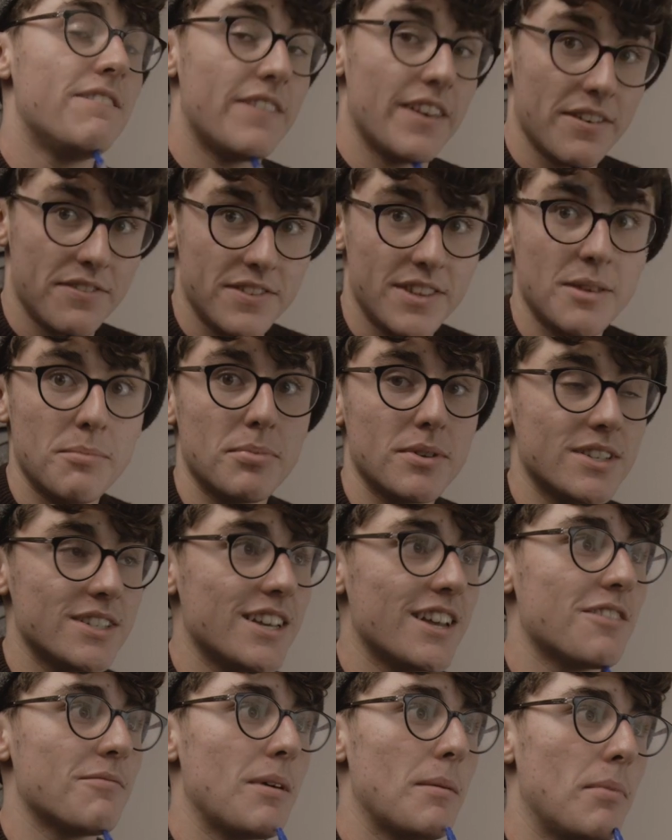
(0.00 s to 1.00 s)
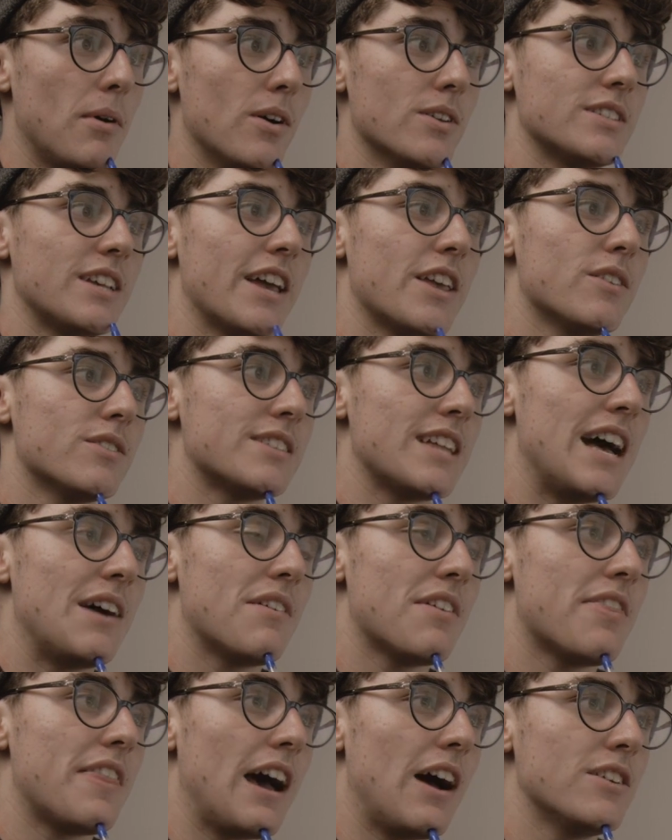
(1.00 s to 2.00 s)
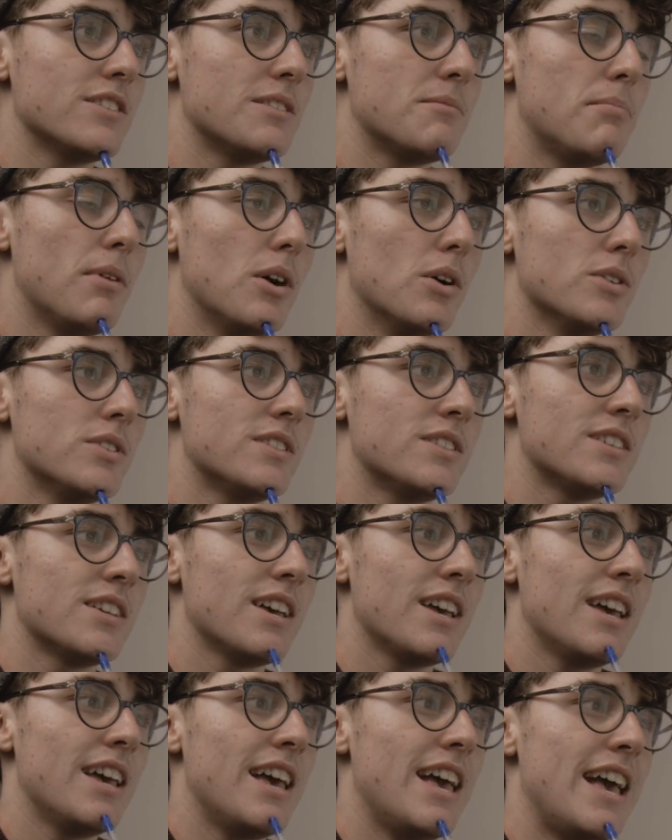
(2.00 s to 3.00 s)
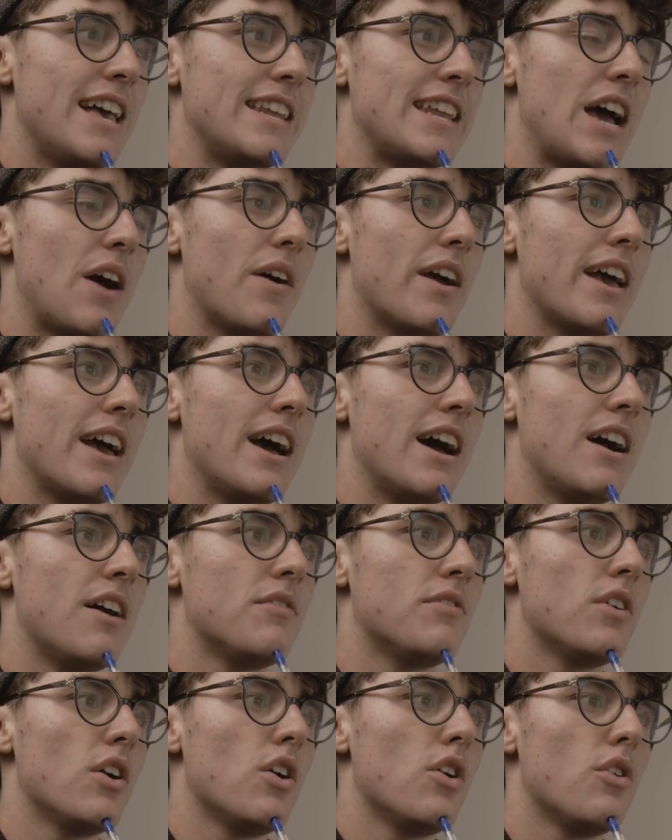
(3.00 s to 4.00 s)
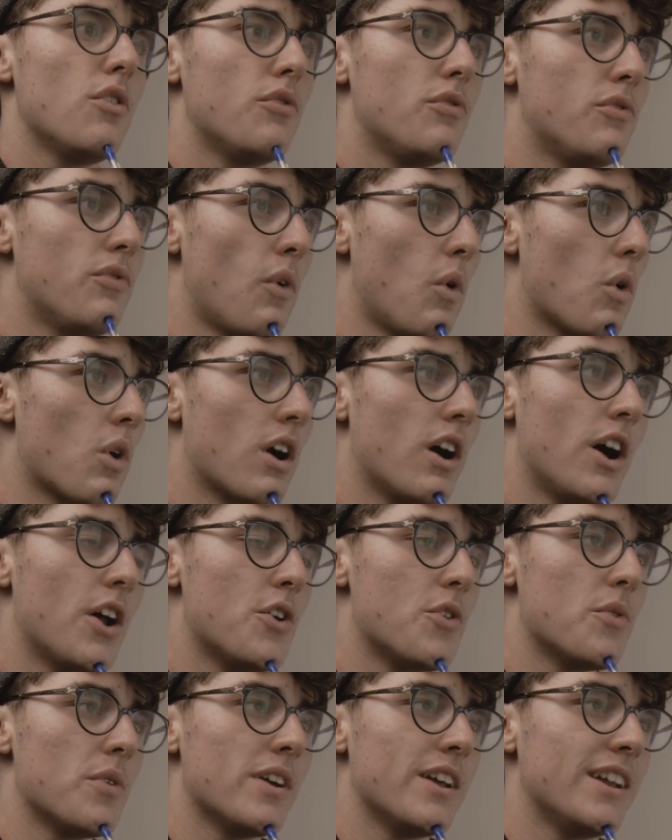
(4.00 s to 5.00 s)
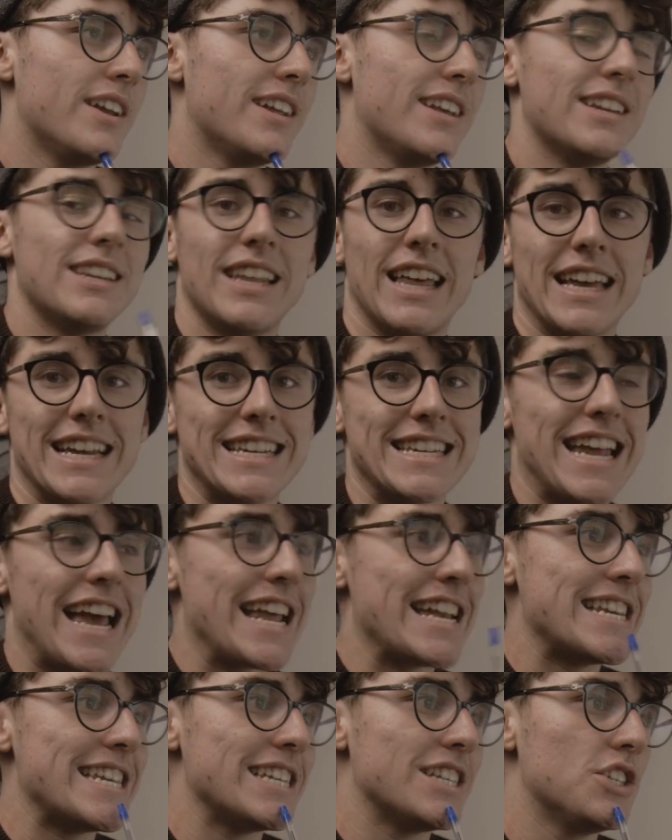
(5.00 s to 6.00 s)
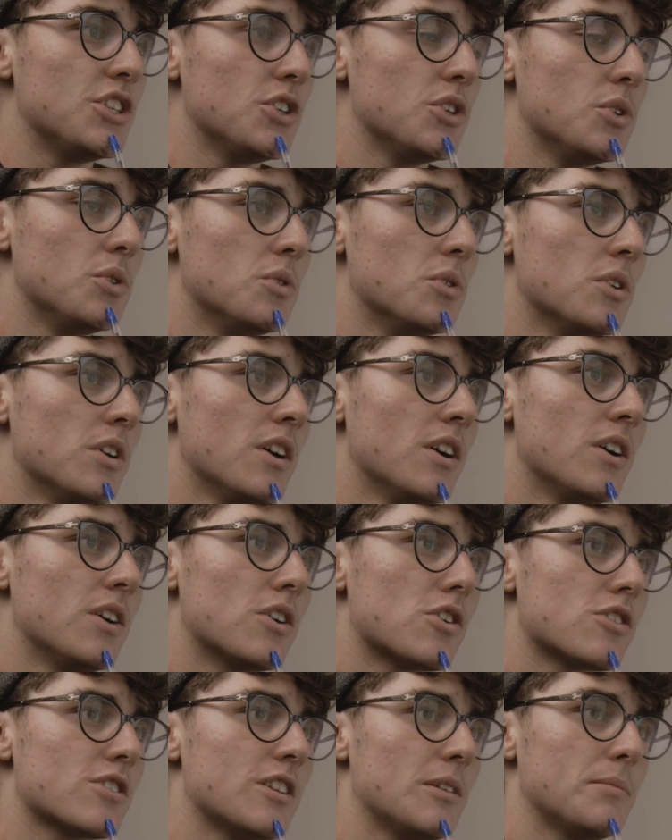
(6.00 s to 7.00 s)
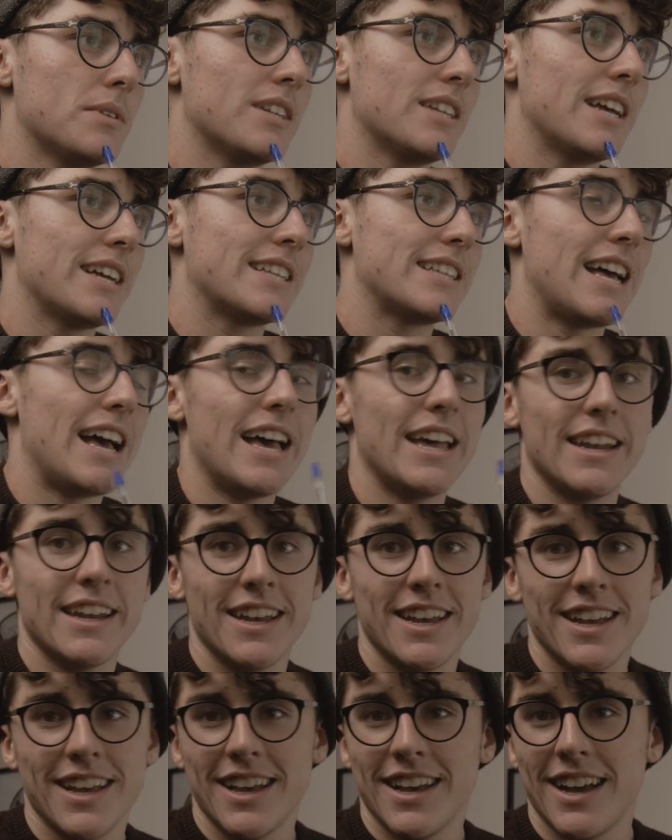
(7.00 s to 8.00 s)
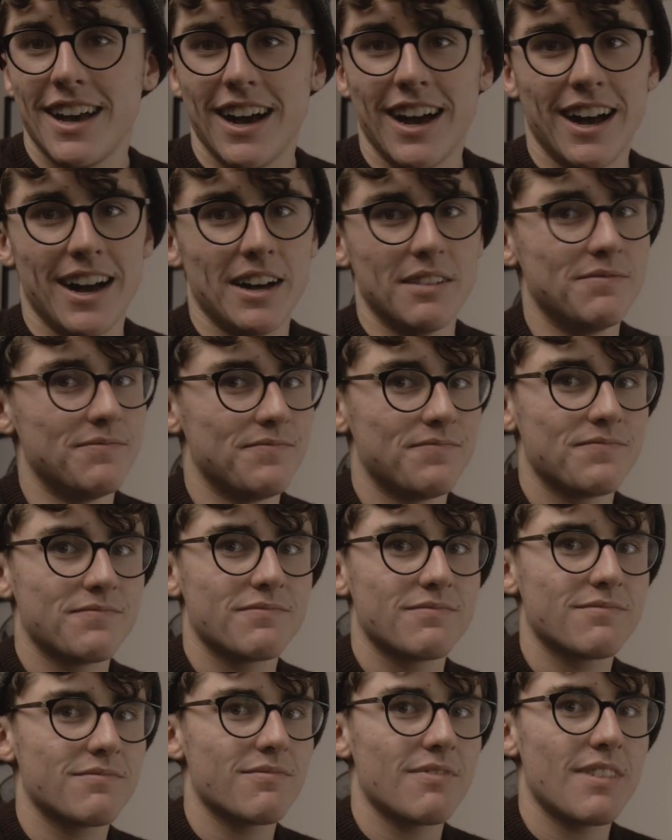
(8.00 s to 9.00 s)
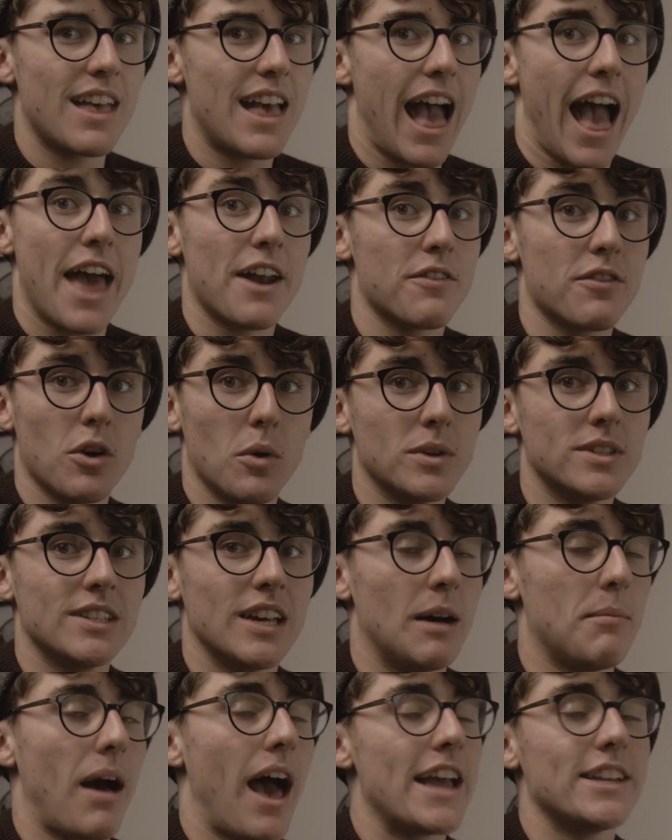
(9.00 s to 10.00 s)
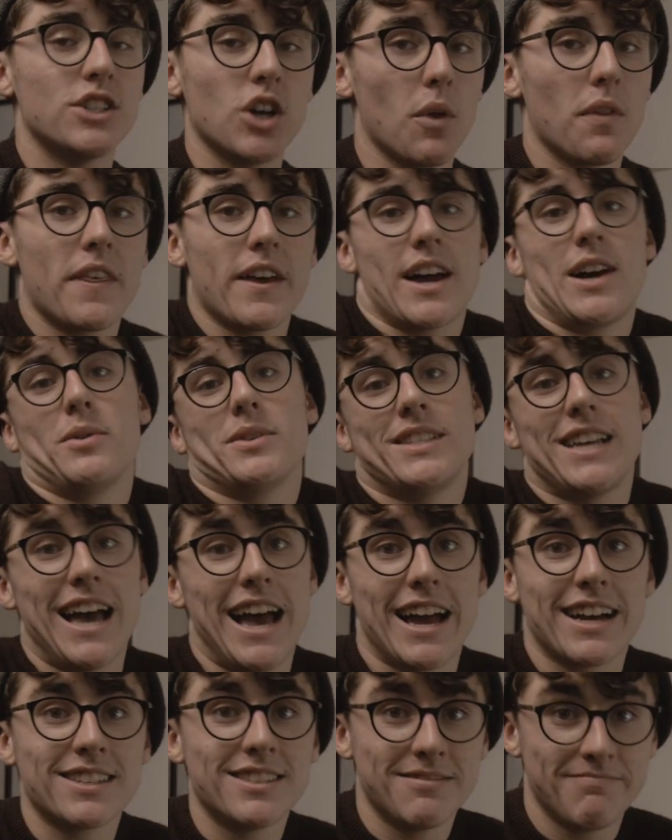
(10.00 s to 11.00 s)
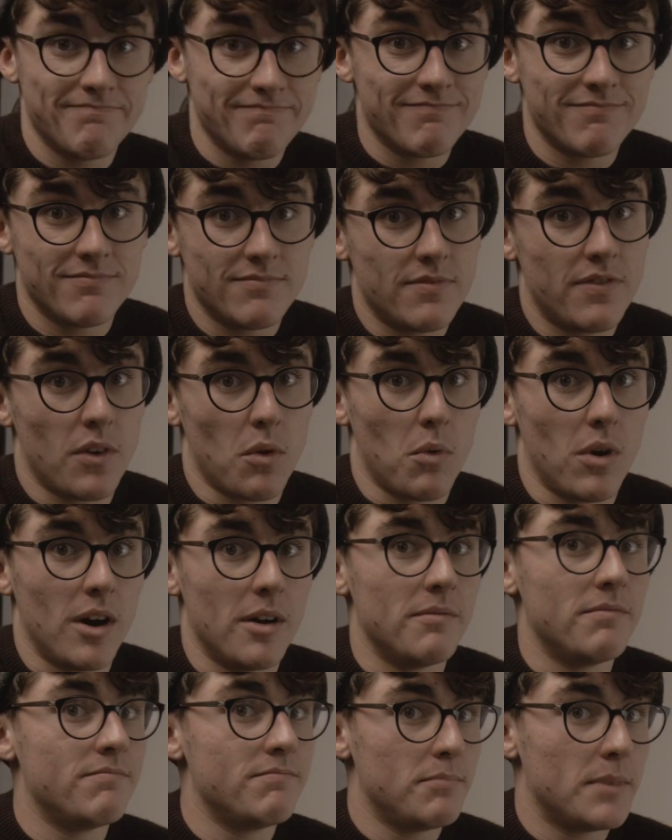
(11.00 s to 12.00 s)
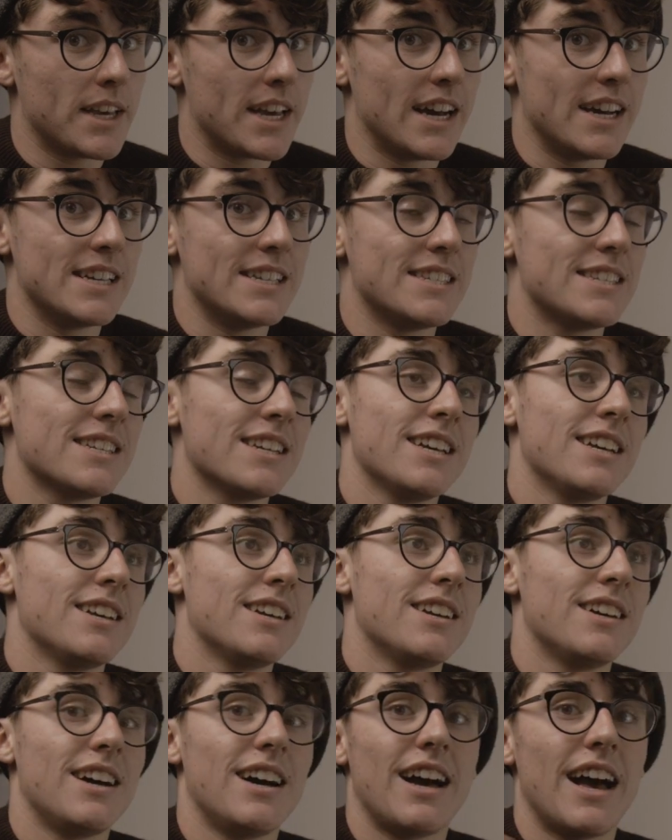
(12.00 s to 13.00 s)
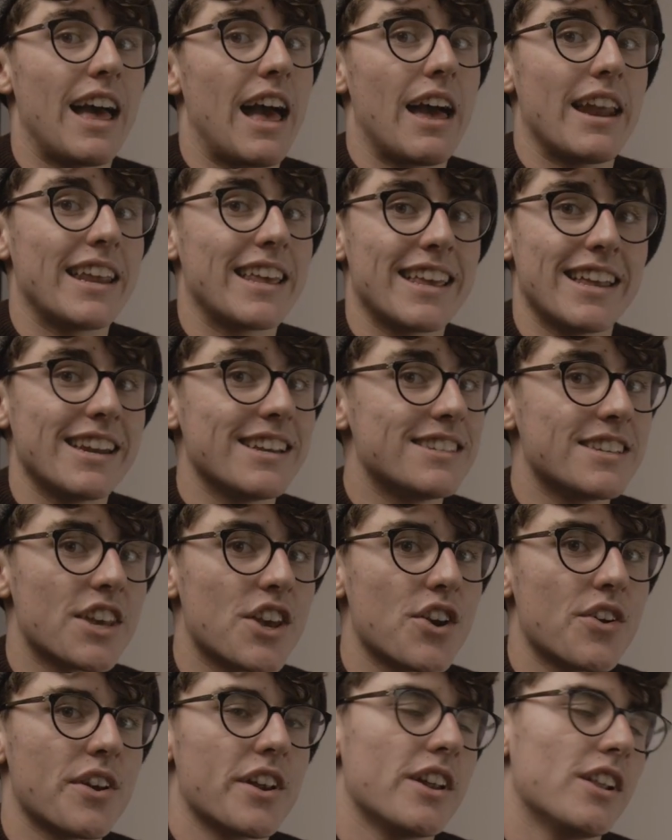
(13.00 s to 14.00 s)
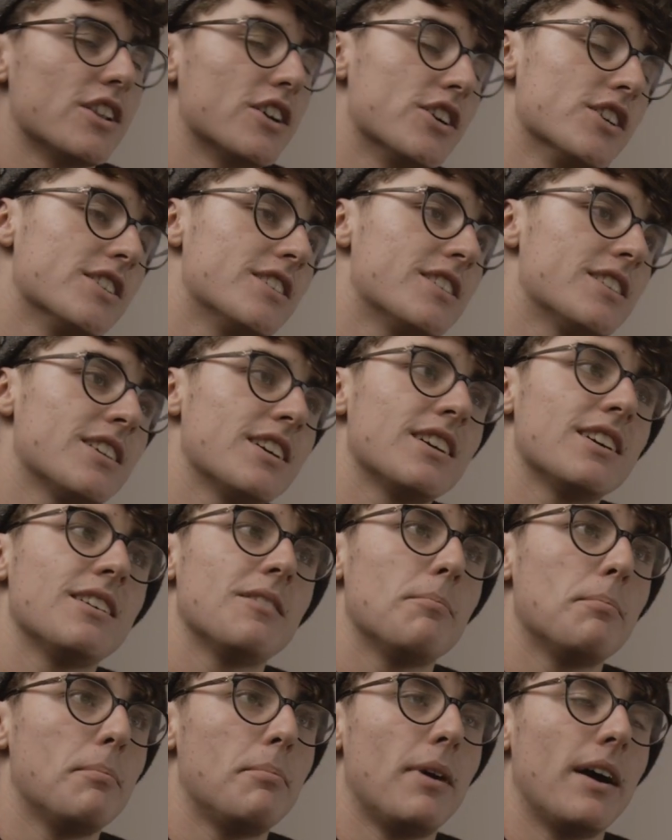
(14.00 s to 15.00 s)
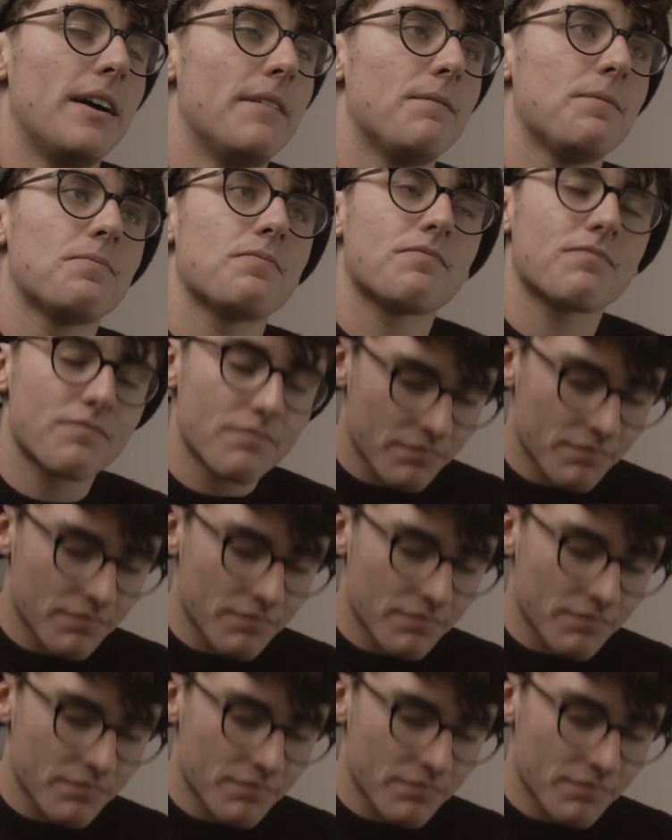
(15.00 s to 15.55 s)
50% of my posts. I used to have 1,000 posts, and now I have 492 or something like that. I don't know what's up. I don't think I was hacked, for one, because I didn't get any security alerts, but